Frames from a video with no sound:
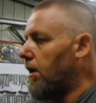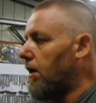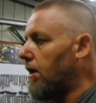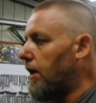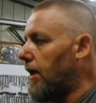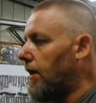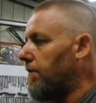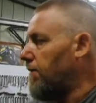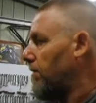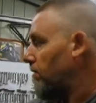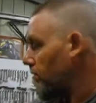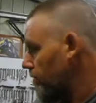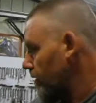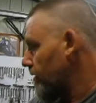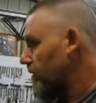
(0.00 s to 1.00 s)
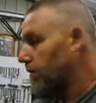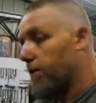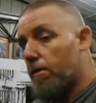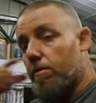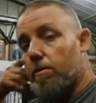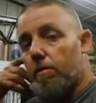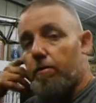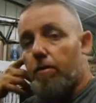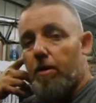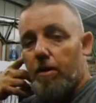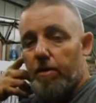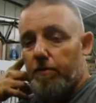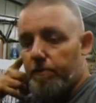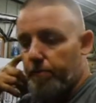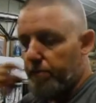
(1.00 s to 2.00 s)
Then I'll work on this tonight,
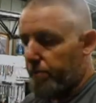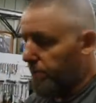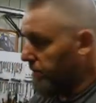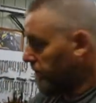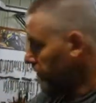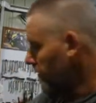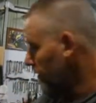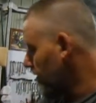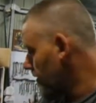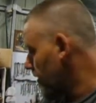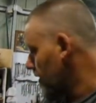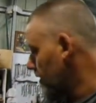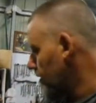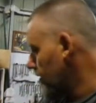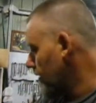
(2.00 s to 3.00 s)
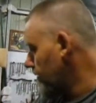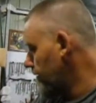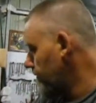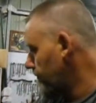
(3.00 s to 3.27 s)
which I really got to get done.